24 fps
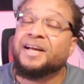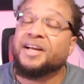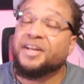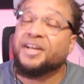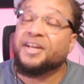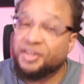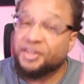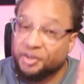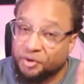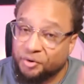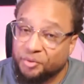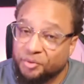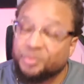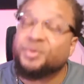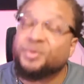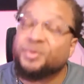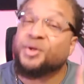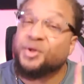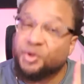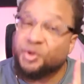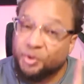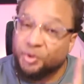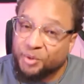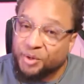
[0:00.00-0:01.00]
You,
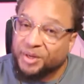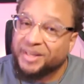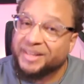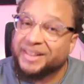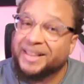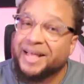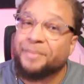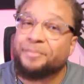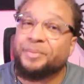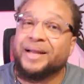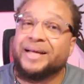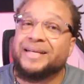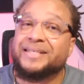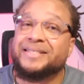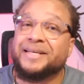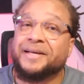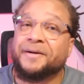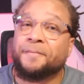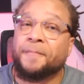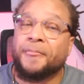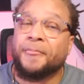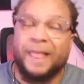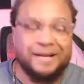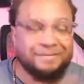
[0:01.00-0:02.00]
you could get that
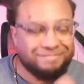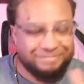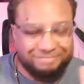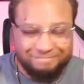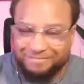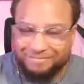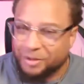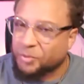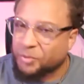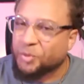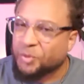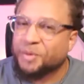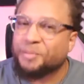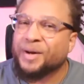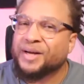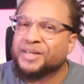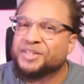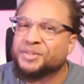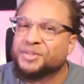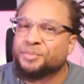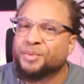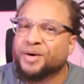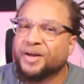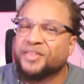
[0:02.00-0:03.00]
blessing. Don't worry about
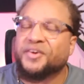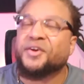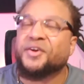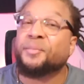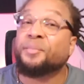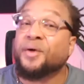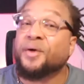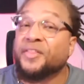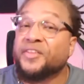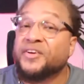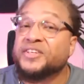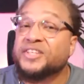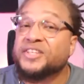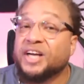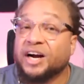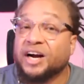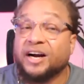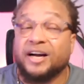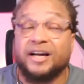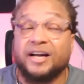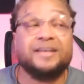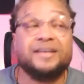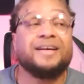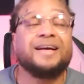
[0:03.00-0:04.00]
your brother. Your brother's
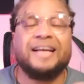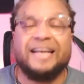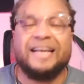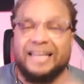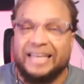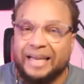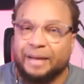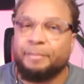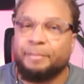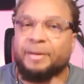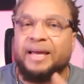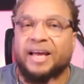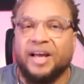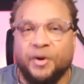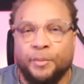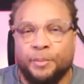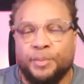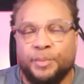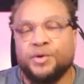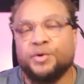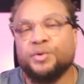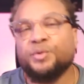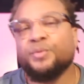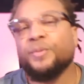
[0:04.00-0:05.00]
gone. Let me help
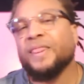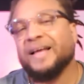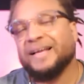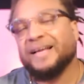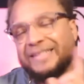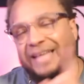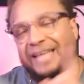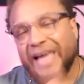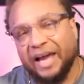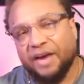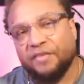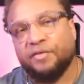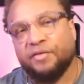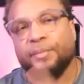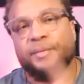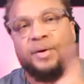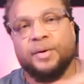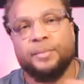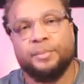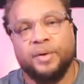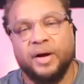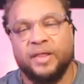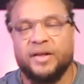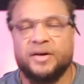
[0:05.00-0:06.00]
you take from your
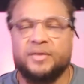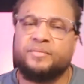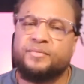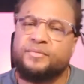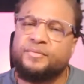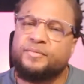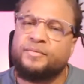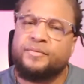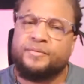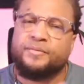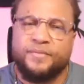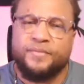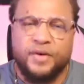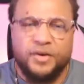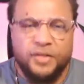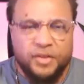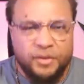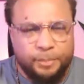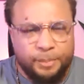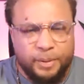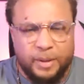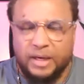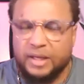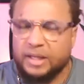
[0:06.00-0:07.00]
brother. Further
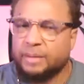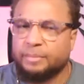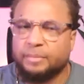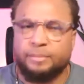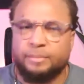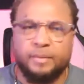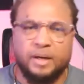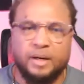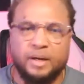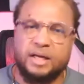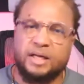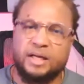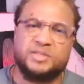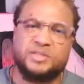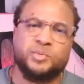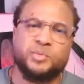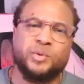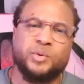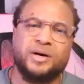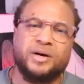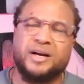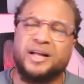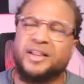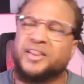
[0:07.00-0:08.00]
pitting them against
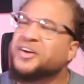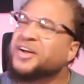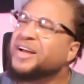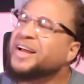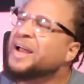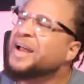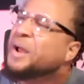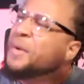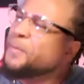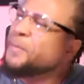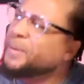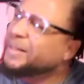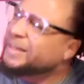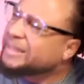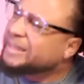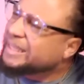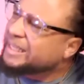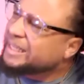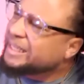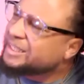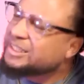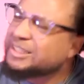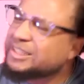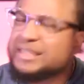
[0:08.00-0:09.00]
one another. But
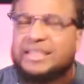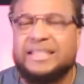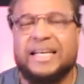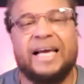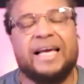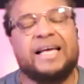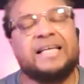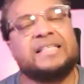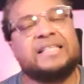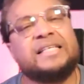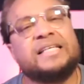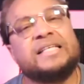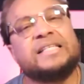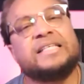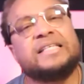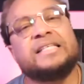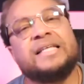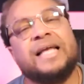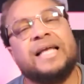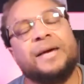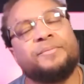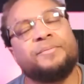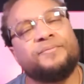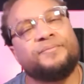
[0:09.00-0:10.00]
then she takes it a
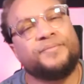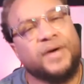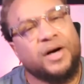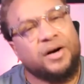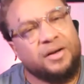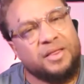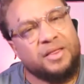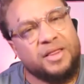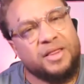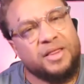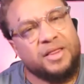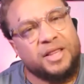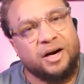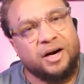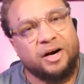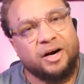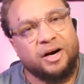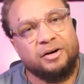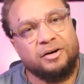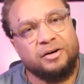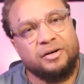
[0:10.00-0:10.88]
step further.